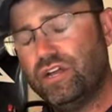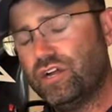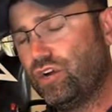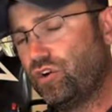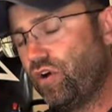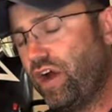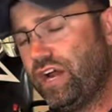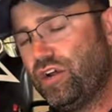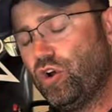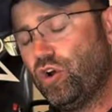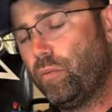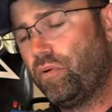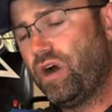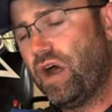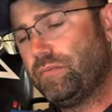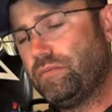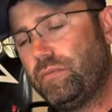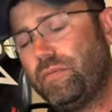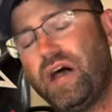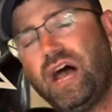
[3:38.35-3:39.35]
Great, no
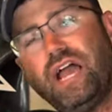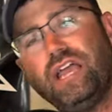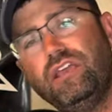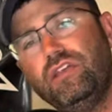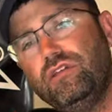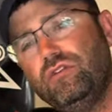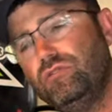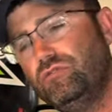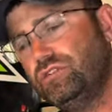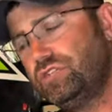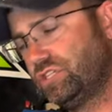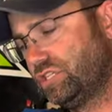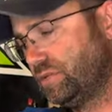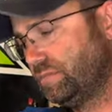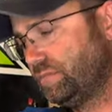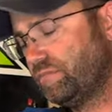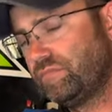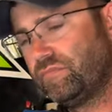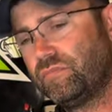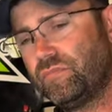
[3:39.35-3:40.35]
problem. I use
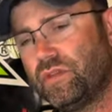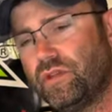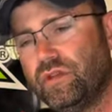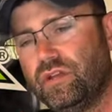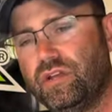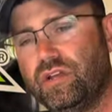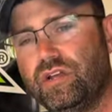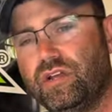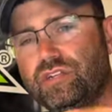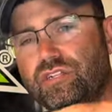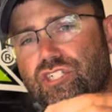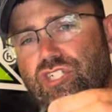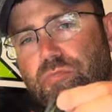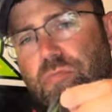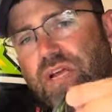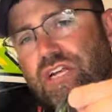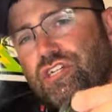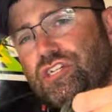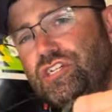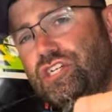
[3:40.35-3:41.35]

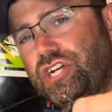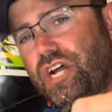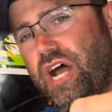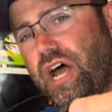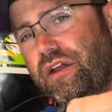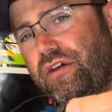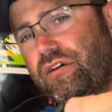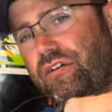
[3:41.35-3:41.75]
spin shot